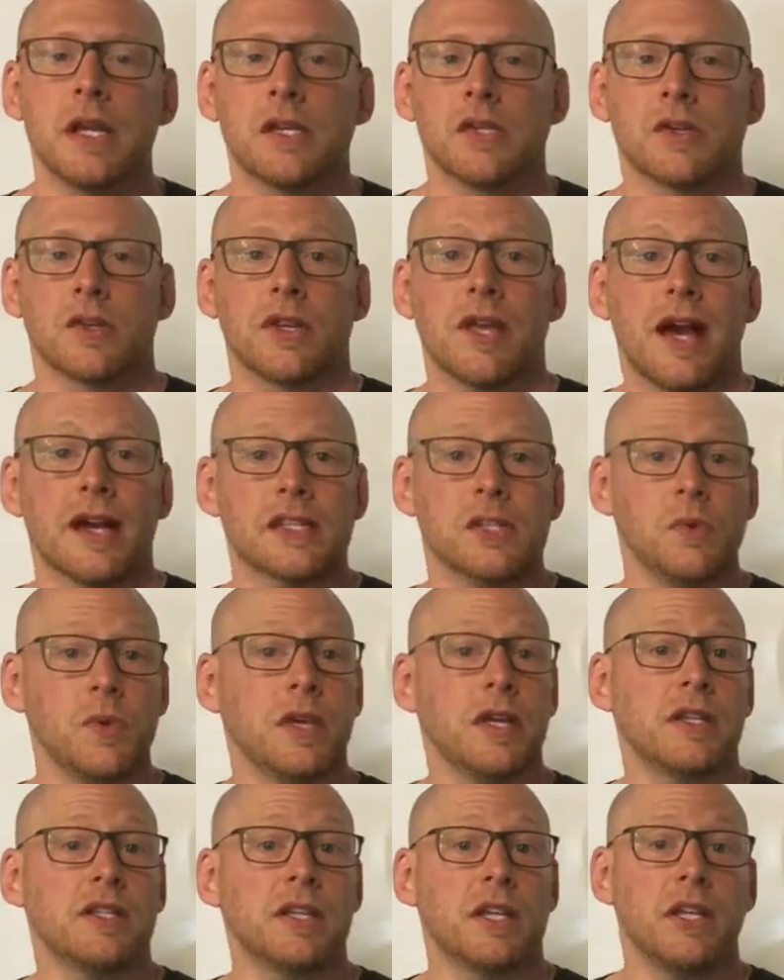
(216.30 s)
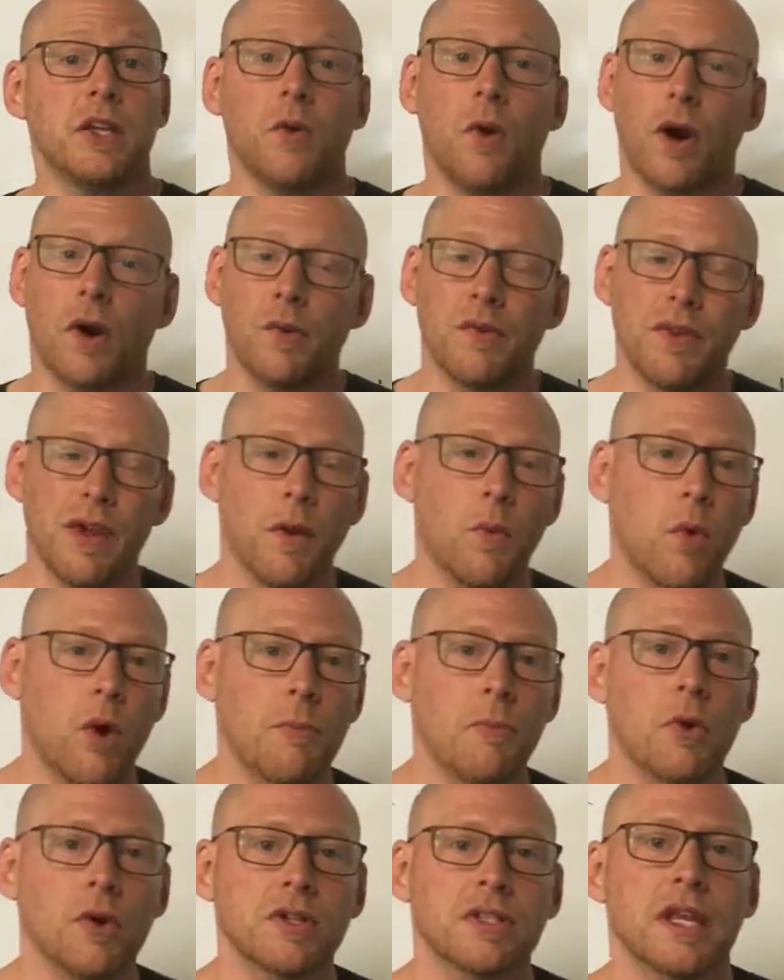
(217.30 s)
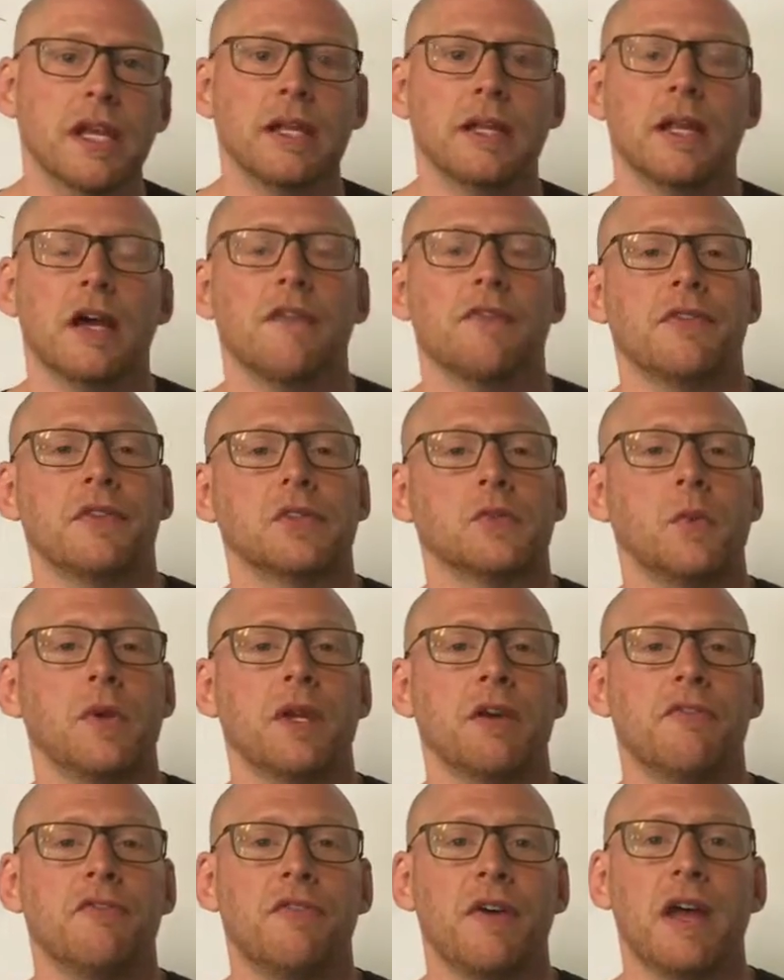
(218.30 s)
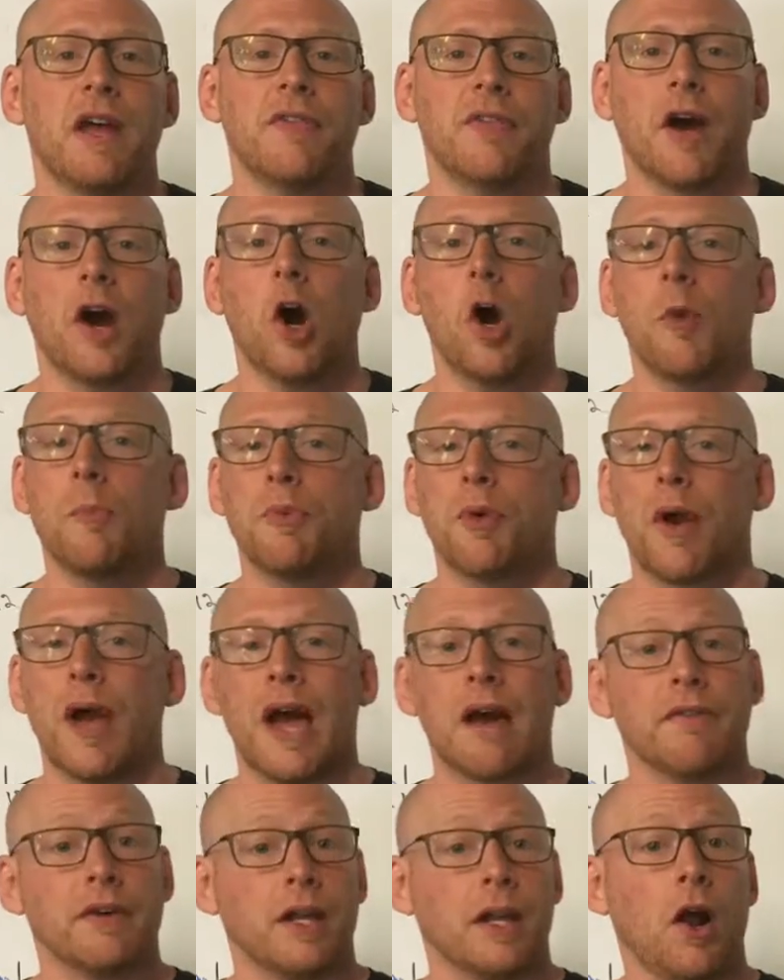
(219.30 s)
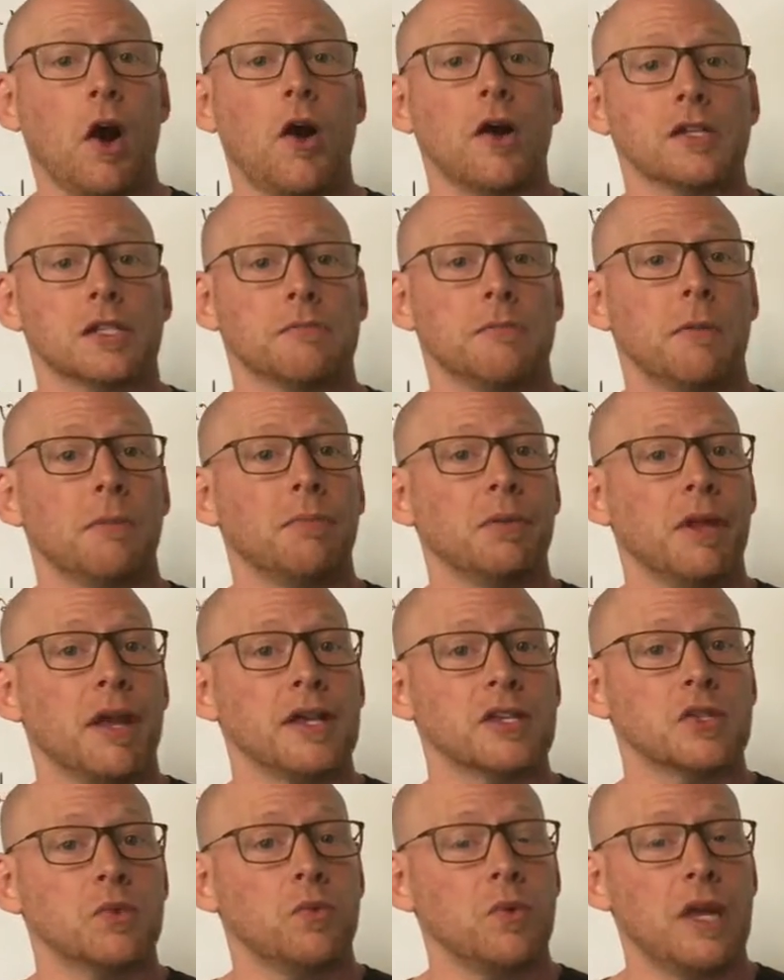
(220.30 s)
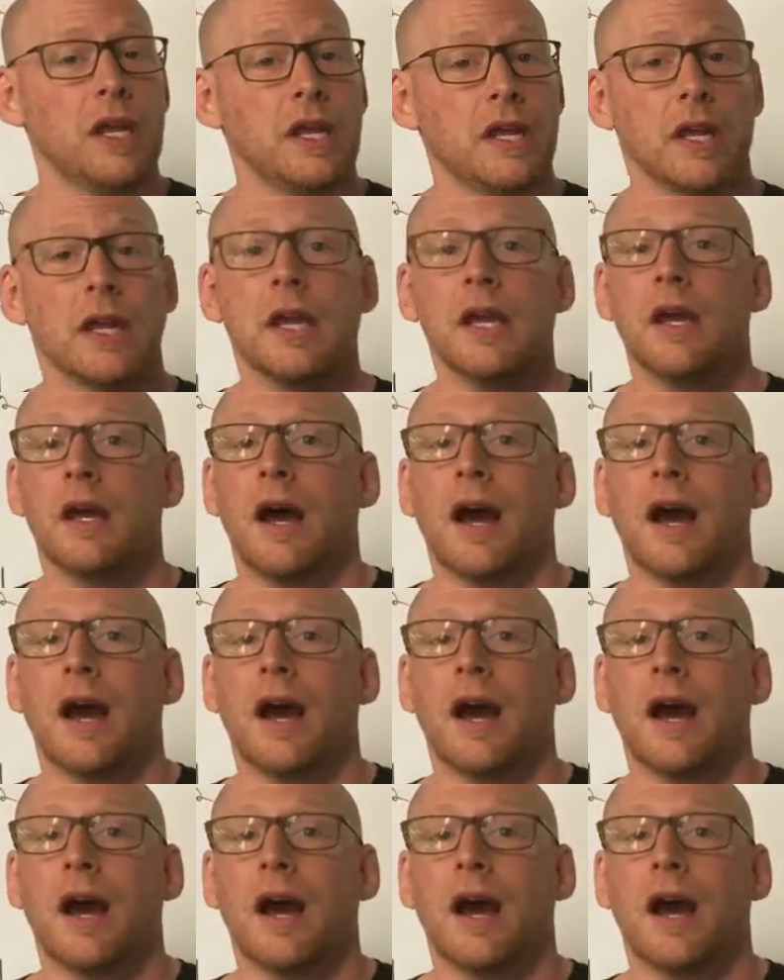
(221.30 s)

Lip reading: So guys, as we continue on, we've got one more day left in this week of faith. I hope you're having an awesome and blessed week.